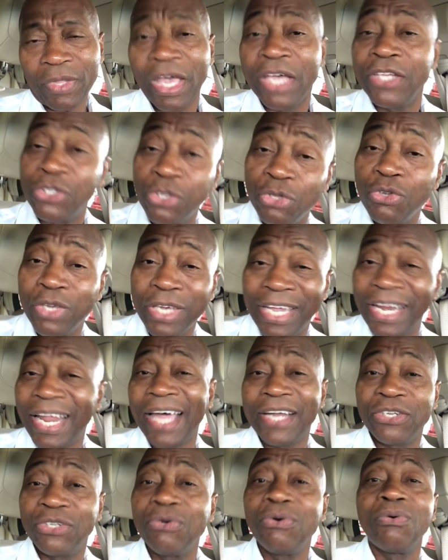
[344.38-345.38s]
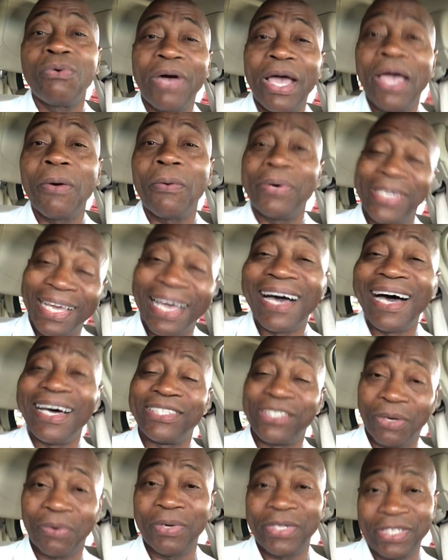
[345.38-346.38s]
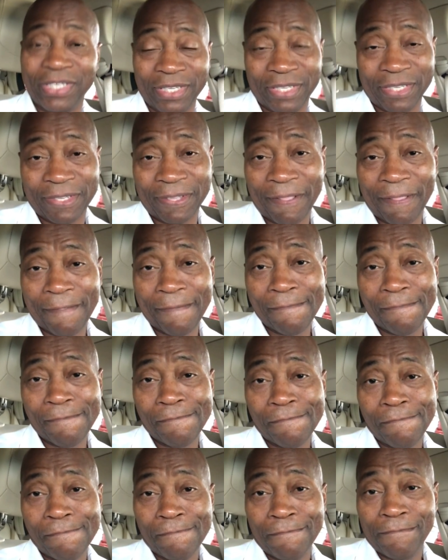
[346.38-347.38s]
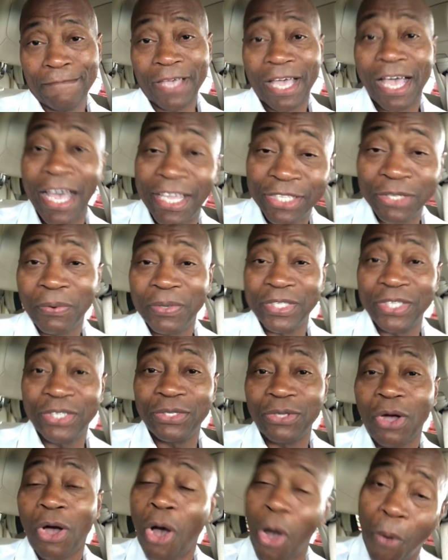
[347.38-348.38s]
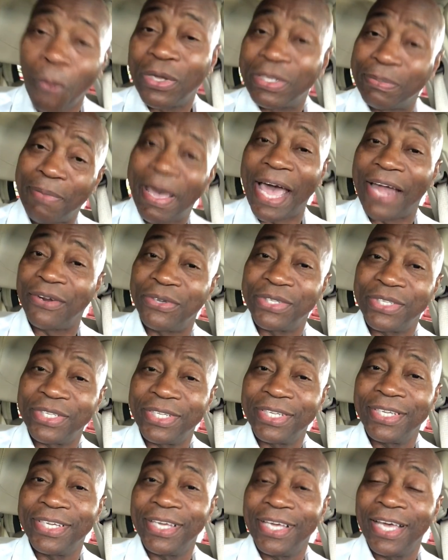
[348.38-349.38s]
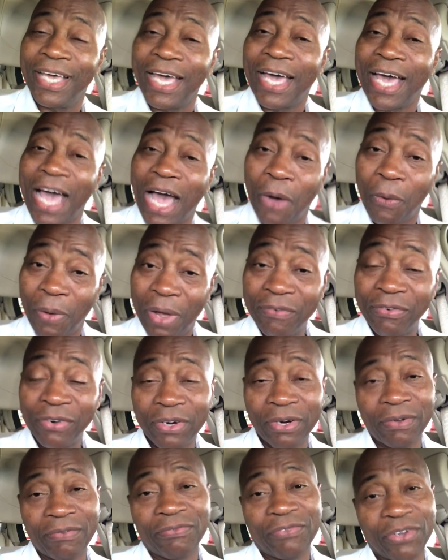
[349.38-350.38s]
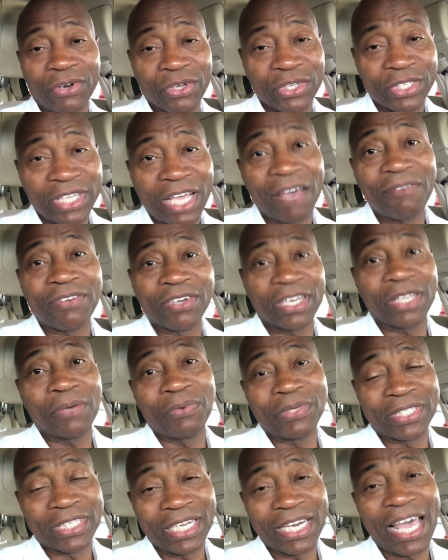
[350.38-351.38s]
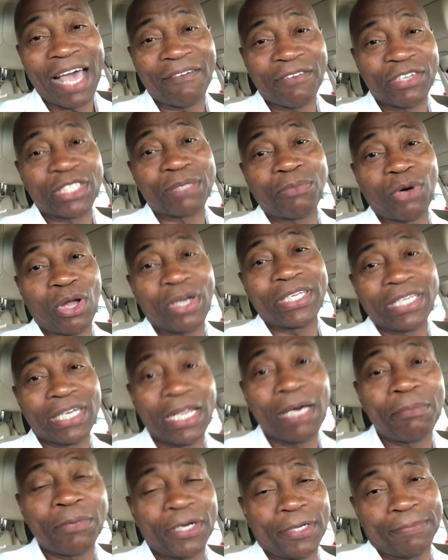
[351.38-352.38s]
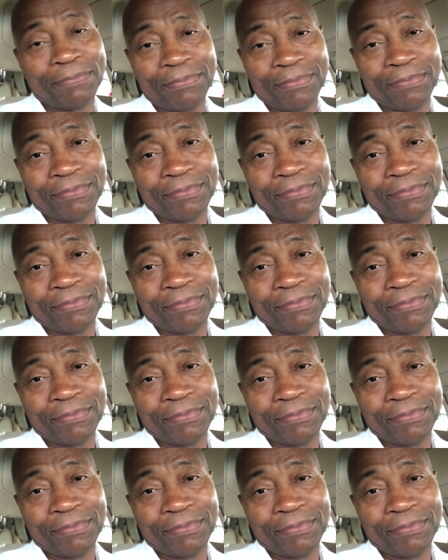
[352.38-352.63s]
And so you cannot do away with the consequences. The consequences always matters. However, philosophically, we still have a small dilemma.